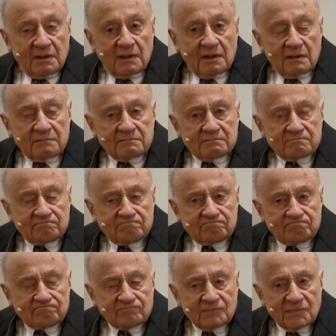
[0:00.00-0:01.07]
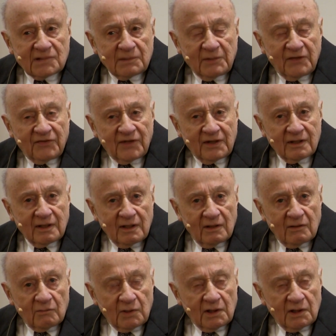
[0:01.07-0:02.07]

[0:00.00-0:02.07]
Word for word: Um, let me think.